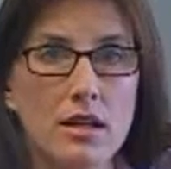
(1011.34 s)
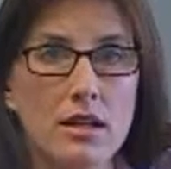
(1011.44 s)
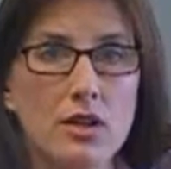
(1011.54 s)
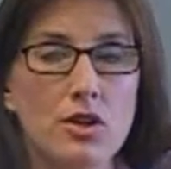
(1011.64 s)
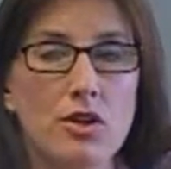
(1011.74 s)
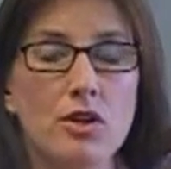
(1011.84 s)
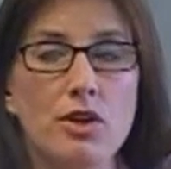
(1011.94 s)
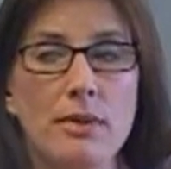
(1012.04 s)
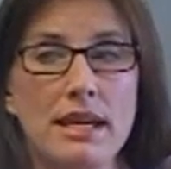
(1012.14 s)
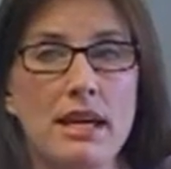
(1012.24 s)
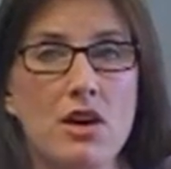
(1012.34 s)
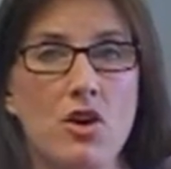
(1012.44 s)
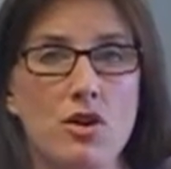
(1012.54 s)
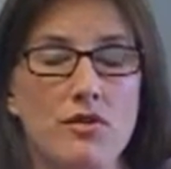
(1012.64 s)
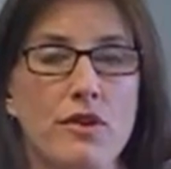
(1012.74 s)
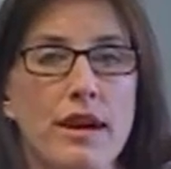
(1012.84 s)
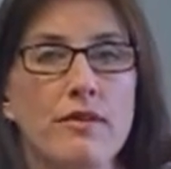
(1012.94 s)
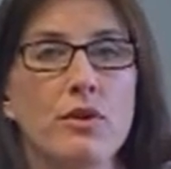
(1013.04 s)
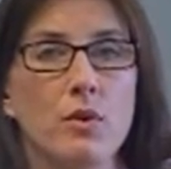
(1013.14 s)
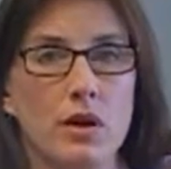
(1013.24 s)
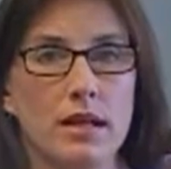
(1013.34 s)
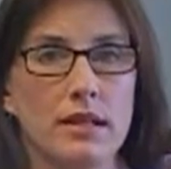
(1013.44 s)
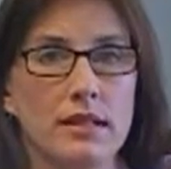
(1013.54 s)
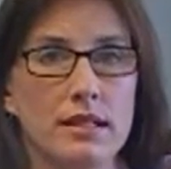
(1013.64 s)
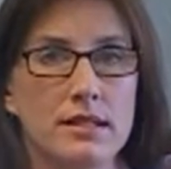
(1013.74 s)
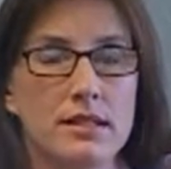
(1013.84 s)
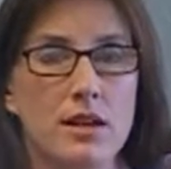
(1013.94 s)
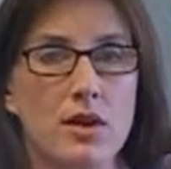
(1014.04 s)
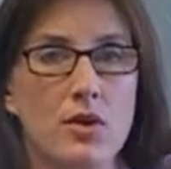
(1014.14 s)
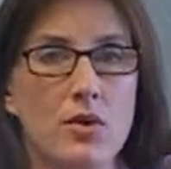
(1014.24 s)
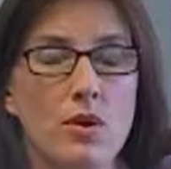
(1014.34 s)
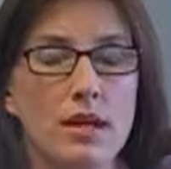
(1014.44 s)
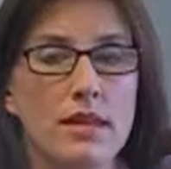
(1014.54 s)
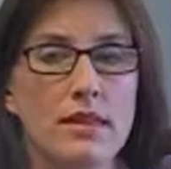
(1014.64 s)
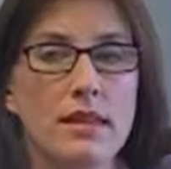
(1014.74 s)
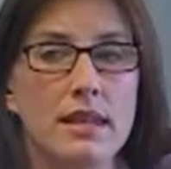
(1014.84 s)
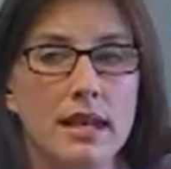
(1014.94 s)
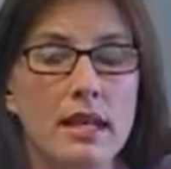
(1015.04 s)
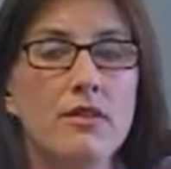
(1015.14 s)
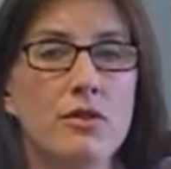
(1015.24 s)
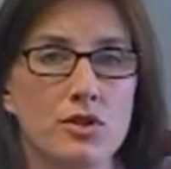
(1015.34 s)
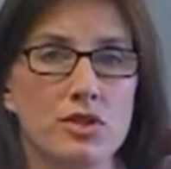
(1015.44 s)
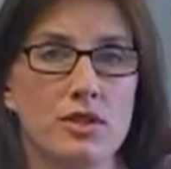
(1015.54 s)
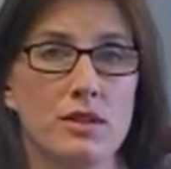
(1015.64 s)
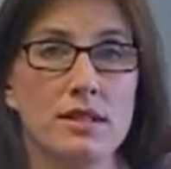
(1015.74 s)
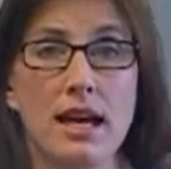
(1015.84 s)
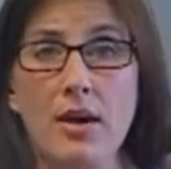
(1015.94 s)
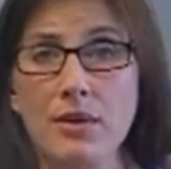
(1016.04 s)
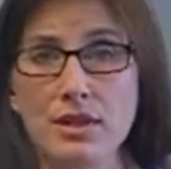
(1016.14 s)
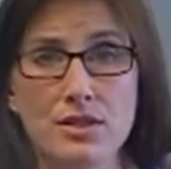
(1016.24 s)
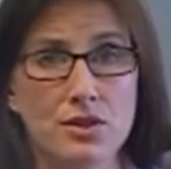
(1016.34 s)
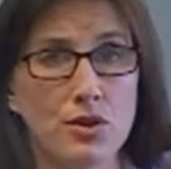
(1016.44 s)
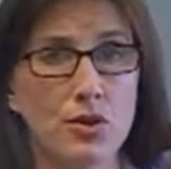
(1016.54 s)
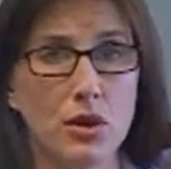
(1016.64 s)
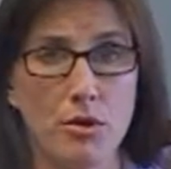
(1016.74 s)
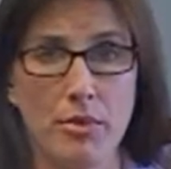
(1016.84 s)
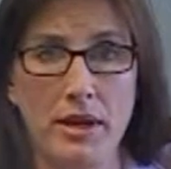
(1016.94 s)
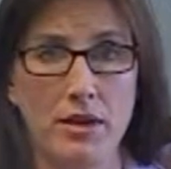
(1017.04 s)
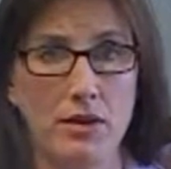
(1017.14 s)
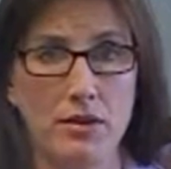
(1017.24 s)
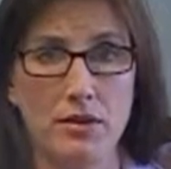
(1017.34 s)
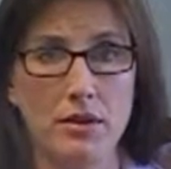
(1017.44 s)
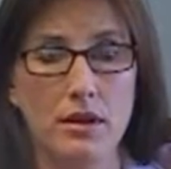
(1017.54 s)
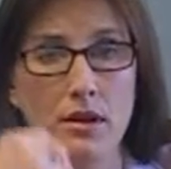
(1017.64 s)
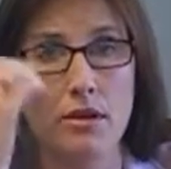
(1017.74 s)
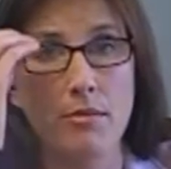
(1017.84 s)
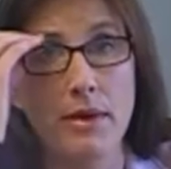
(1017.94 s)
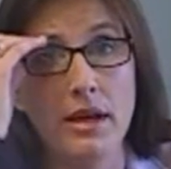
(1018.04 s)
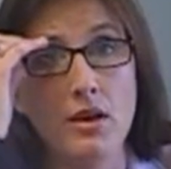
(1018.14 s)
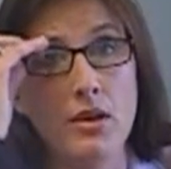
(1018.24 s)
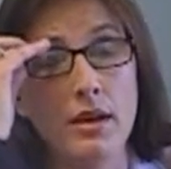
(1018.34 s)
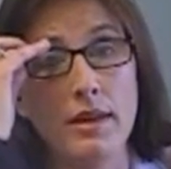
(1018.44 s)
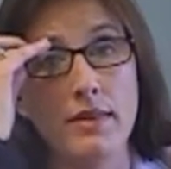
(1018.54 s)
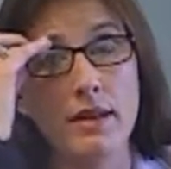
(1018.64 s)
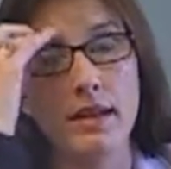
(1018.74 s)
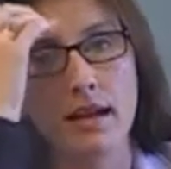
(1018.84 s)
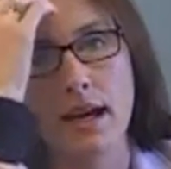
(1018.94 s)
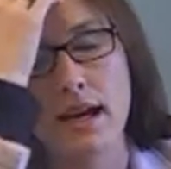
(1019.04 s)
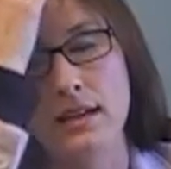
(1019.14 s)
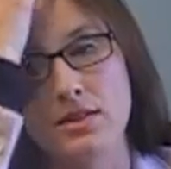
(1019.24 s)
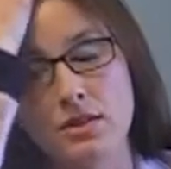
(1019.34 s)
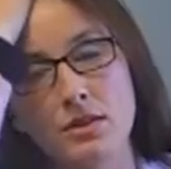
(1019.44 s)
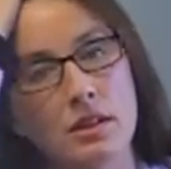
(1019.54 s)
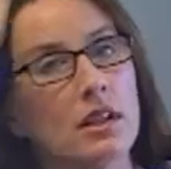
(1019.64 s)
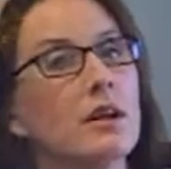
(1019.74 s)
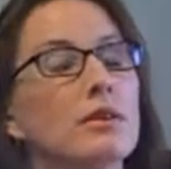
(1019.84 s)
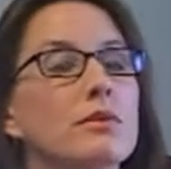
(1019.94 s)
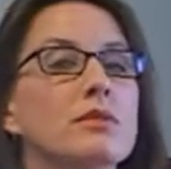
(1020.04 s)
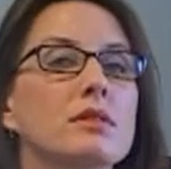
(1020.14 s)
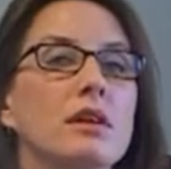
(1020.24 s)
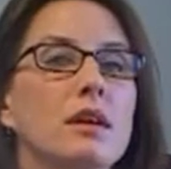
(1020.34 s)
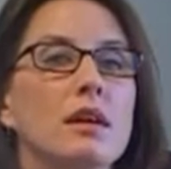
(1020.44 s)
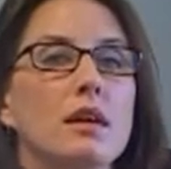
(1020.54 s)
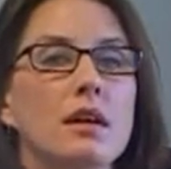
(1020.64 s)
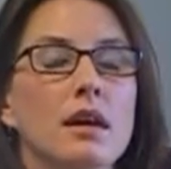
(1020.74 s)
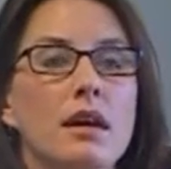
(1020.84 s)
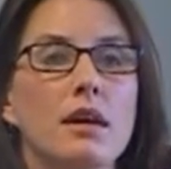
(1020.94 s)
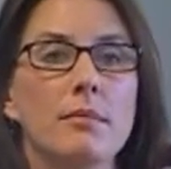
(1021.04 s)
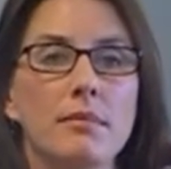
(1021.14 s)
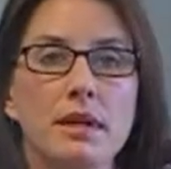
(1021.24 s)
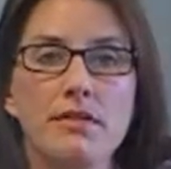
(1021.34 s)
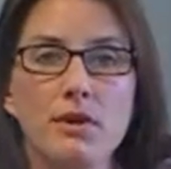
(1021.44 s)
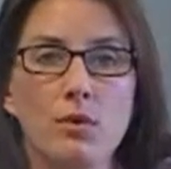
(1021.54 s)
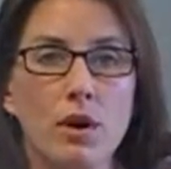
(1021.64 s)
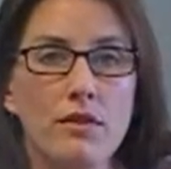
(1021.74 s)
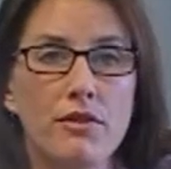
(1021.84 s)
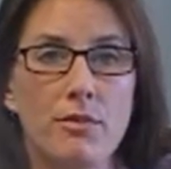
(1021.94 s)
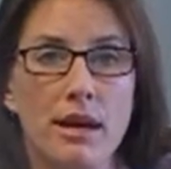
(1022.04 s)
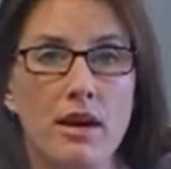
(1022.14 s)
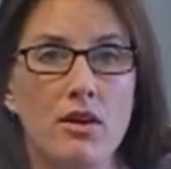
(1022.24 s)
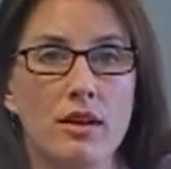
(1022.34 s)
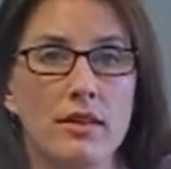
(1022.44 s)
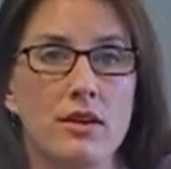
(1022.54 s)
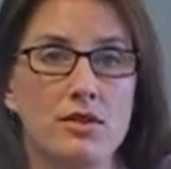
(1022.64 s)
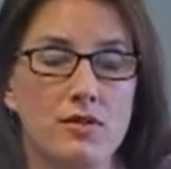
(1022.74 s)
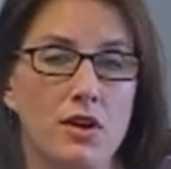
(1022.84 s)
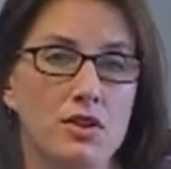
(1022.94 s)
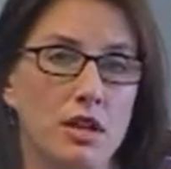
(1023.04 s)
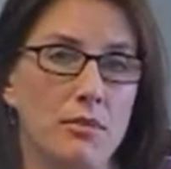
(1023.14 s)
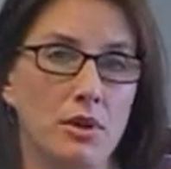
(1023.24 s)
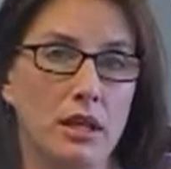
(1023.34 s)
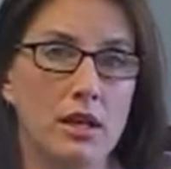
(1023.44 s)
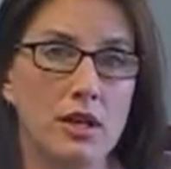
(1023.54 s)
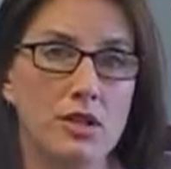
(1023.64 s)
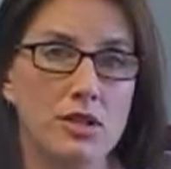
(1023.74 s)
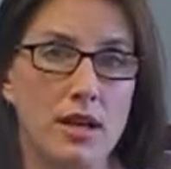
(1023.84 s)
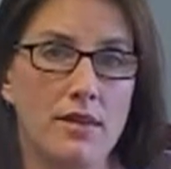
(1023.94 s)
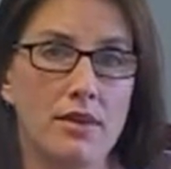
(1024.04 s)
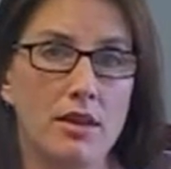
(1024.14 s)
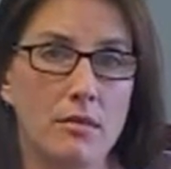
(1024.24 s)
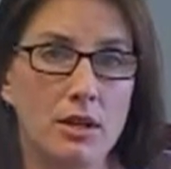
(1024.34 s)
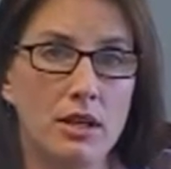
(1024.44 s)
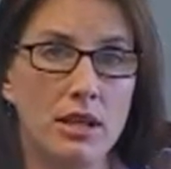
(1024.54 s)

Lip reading: you're making it harder for everyone. And so the needful students, I went to school on Pell, and then I had student loans. But if it weren't for Pell in those first couple of years at the community